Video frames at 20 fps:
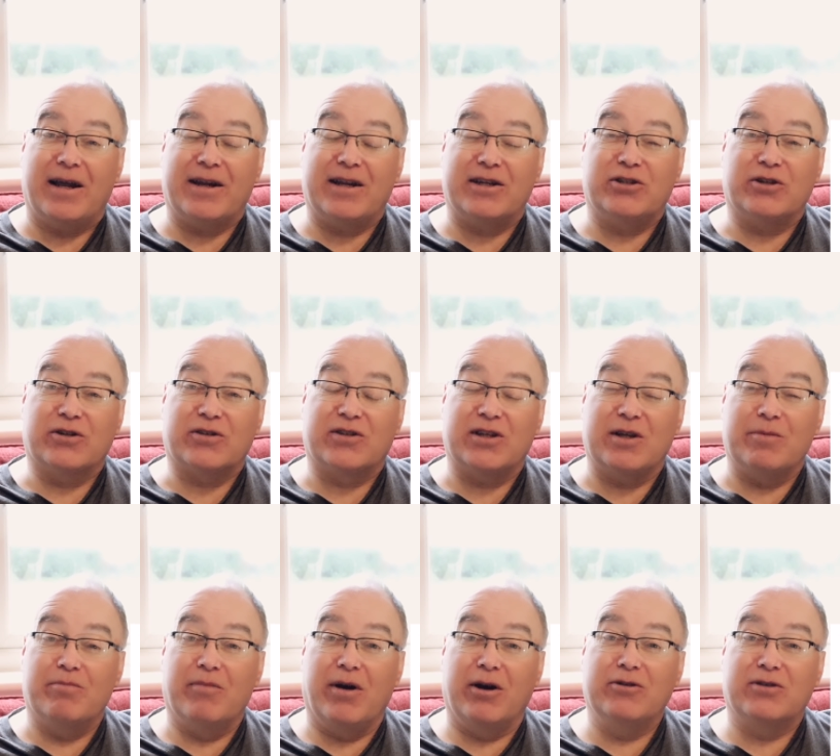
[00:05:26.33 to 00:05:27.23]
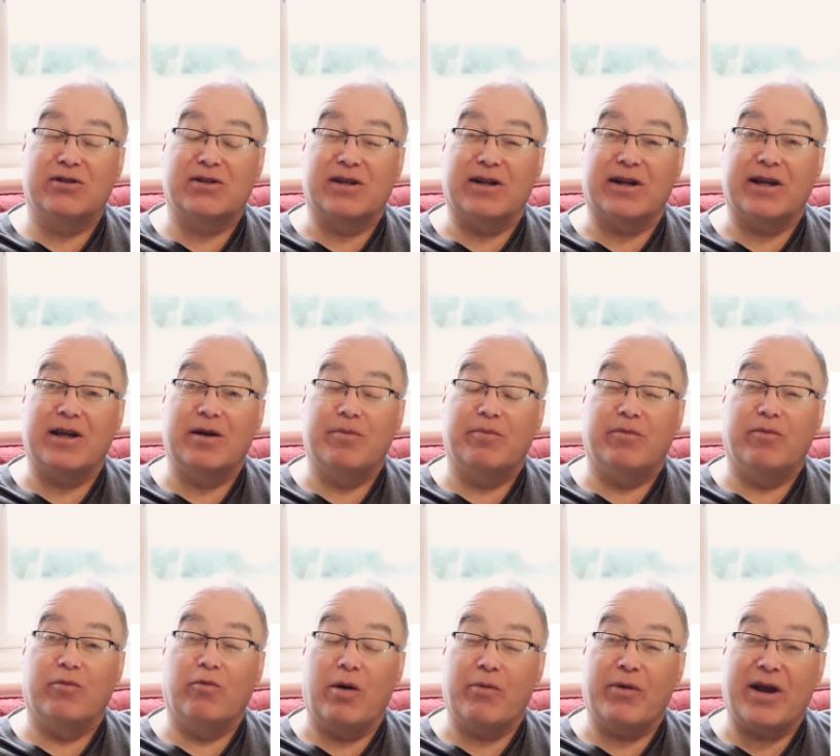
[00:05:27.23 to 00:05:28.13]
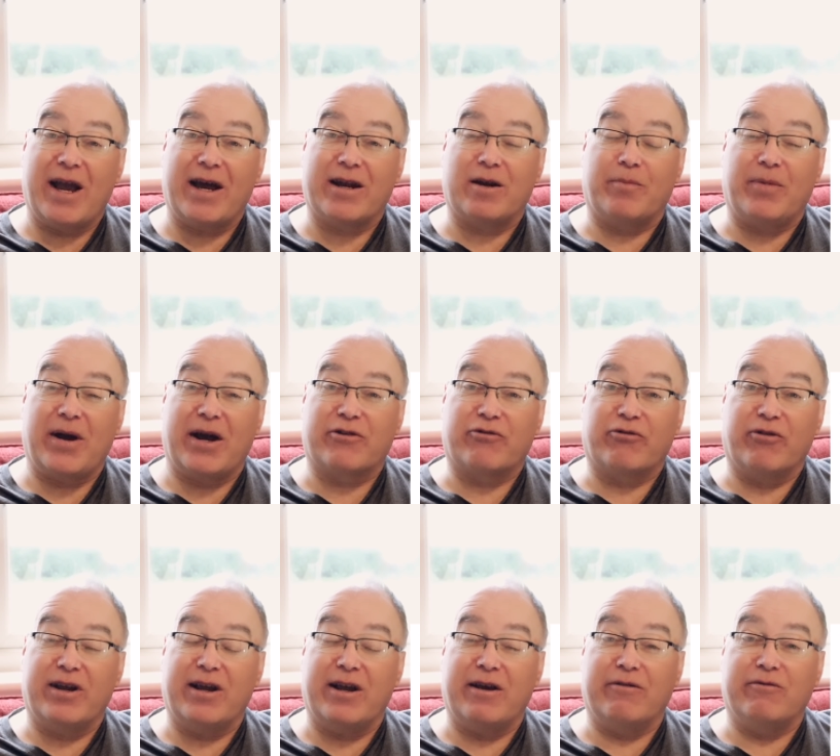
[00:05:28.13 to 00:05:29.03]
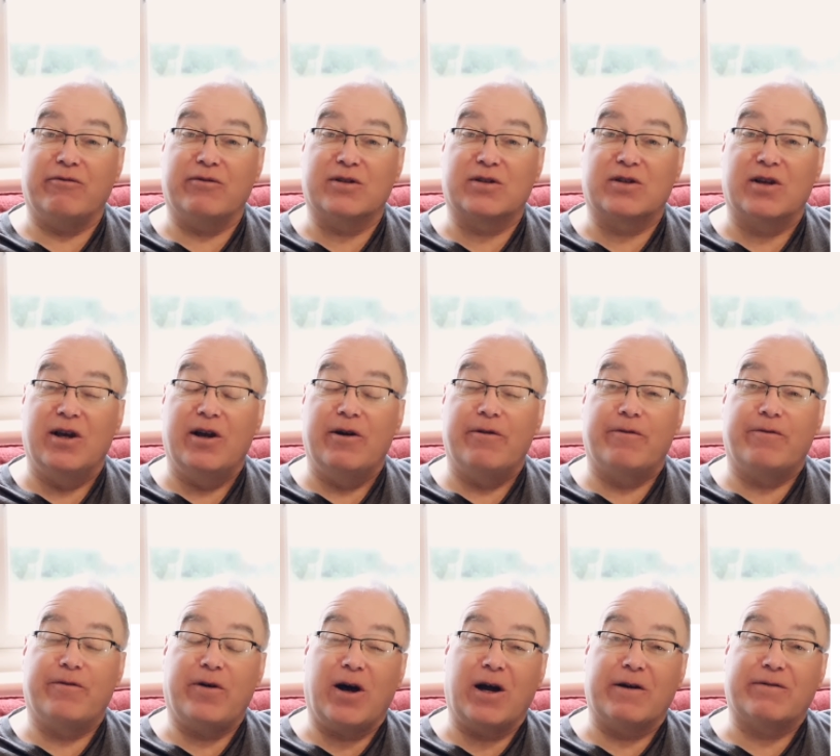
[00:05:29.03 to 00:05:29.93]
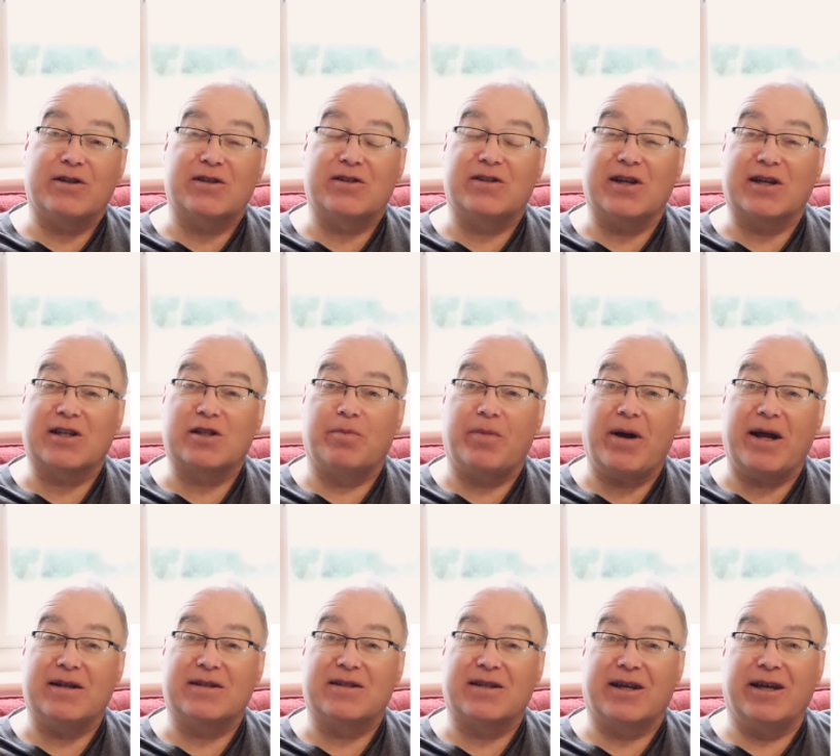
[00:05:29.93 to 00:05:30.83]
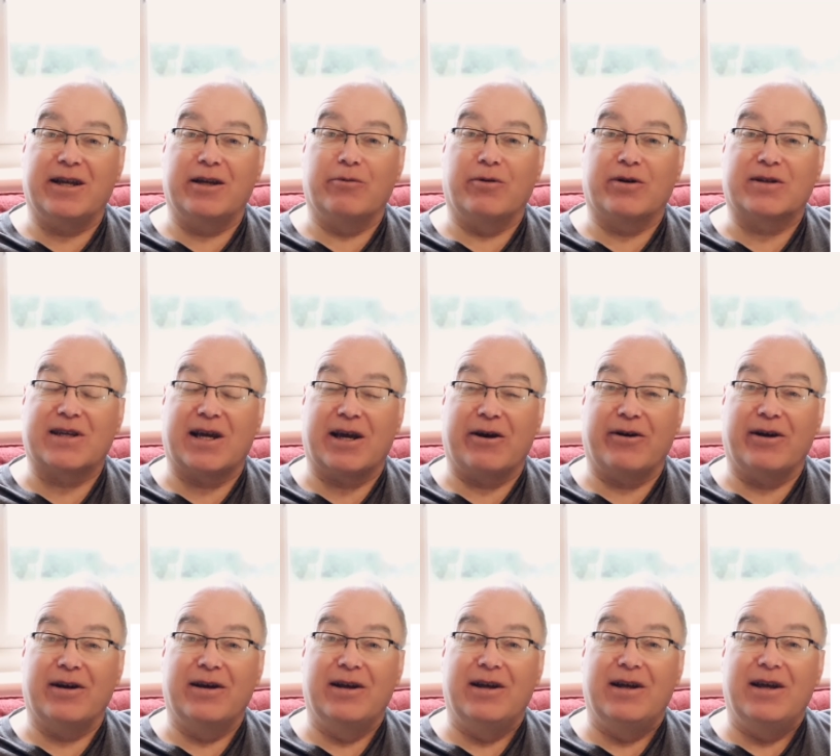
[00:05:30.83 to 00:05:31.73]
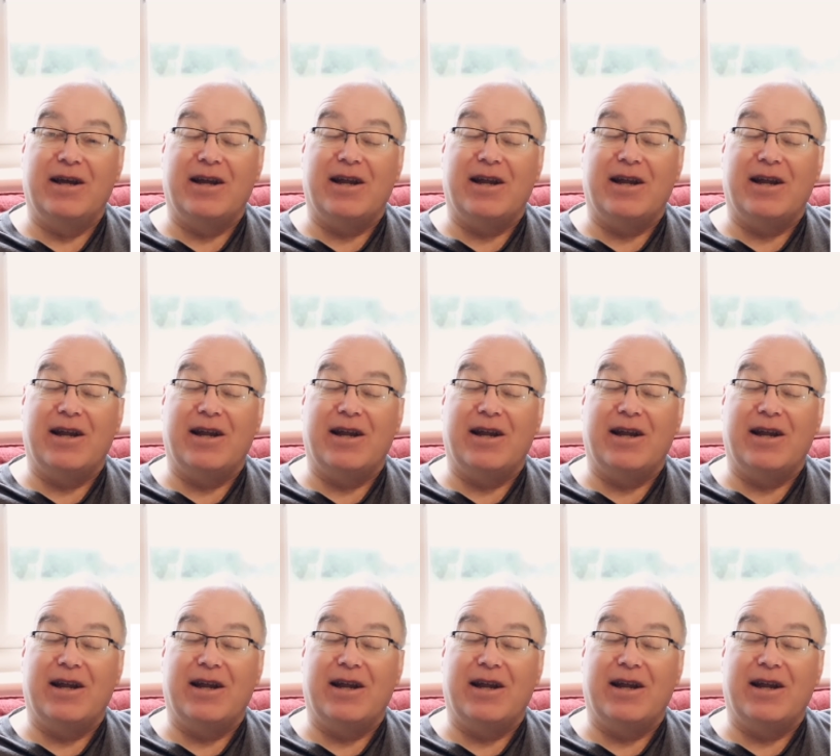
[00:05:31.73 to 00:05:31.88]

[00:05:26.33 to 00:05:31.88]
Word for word: And as you can see, mostly when we had a battery, it was five to six pence a kilowatt hour.